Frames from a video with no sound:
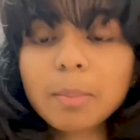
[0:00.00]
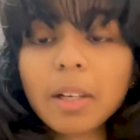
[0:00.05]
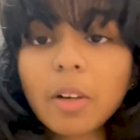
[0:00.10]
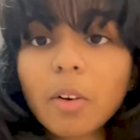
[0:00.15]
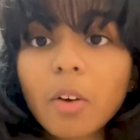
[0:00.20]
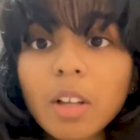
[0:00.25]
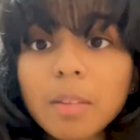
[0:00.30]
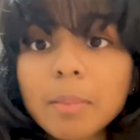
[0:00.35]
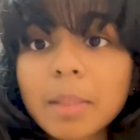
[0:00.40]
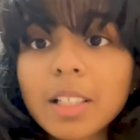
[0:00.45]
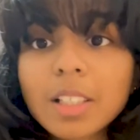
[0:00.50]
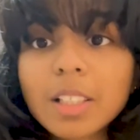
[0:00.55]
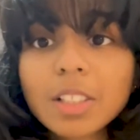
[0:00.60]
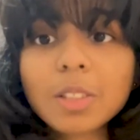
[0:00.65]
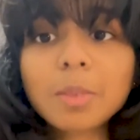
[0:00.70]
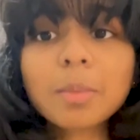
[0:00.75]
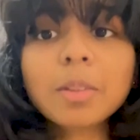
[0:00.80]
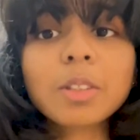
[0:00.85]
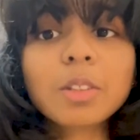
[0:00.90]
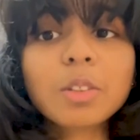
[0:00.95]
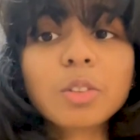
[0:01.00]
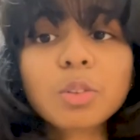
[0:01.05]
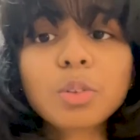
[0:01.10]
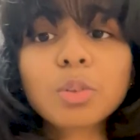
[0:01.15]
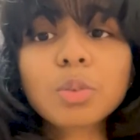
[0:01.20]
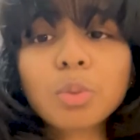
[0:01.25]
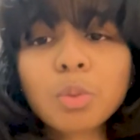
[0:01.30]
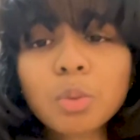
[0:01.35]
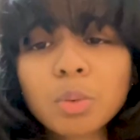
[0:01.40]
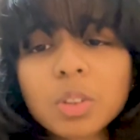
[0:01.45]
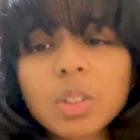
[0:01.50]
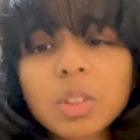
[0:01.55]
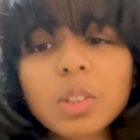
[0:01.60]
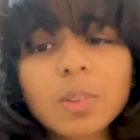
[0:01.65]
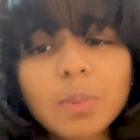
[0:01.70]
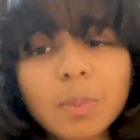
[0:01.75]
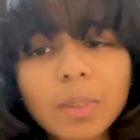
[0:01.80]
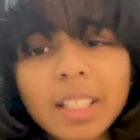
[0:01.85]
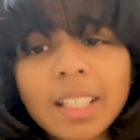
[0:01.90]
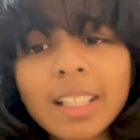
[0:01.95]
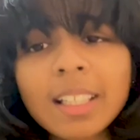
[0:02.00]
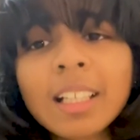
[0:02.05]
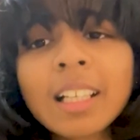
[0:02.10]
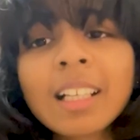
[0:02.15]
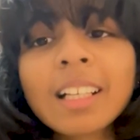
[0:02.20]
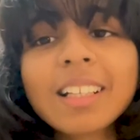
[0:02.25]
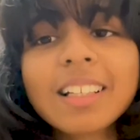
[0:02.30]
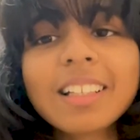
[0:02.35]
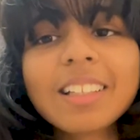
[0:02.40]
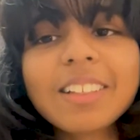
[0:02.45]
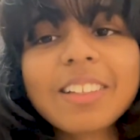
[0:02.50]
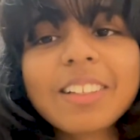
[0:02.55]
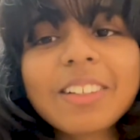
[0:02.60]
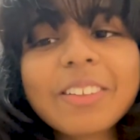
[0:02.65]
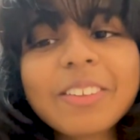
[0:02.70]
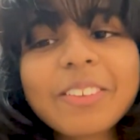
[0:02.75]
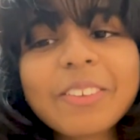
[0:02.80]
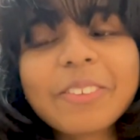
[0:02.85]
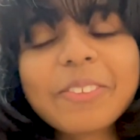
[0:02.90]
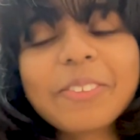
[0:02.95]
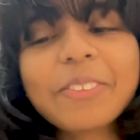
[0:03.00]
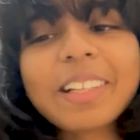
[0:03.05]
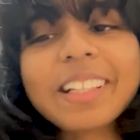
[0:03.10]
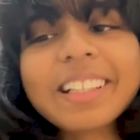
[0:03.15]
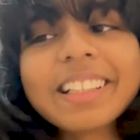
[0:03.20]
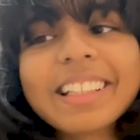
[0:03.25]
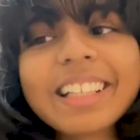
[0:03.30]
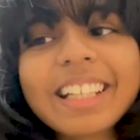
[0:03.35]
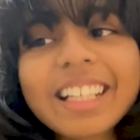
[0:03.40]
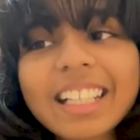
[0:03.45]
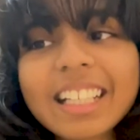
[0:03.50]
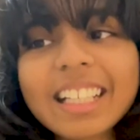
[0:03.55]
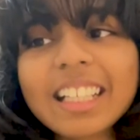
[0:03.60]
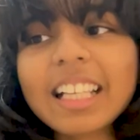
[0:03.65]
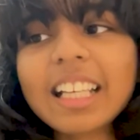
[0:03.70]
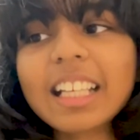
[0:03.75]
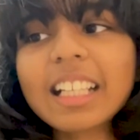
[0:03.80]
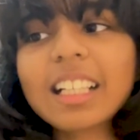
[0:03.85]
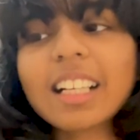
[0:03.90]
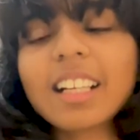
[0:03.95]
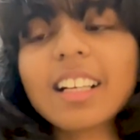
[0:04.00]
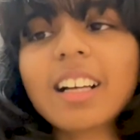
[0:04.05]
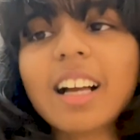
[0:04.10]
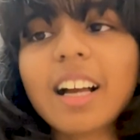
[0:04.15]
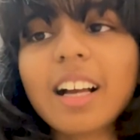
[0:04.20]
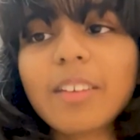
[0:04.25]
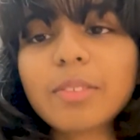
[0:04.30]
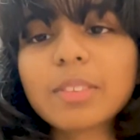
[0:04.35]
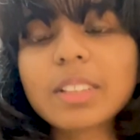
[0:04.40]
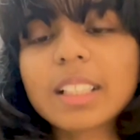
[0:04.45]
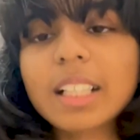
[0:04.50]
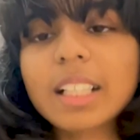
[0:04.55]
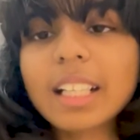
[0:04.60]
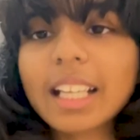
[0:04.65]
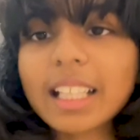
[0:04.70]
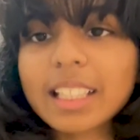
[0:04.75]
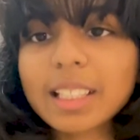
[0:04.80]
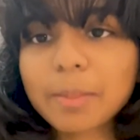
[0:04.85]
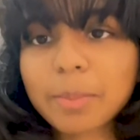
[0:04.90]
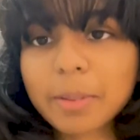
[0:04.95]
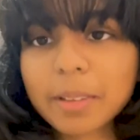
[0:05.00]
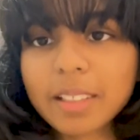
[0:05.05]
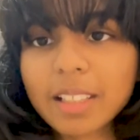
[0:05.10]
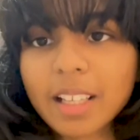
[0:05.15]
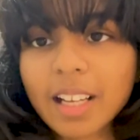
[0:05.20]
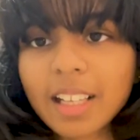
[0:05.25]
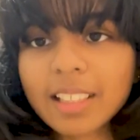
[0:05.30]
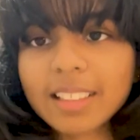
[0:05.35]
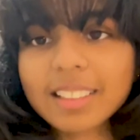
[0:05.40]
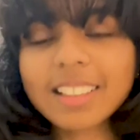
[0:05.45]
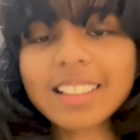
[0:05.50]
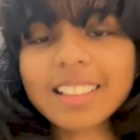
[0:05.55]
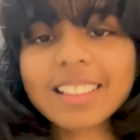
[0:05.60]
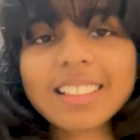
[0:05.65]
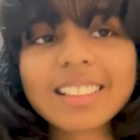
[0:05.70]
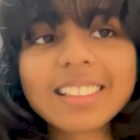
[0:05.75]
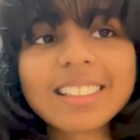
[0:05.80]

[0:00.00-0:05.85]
all my customers are so sweet. When they after they get the product, they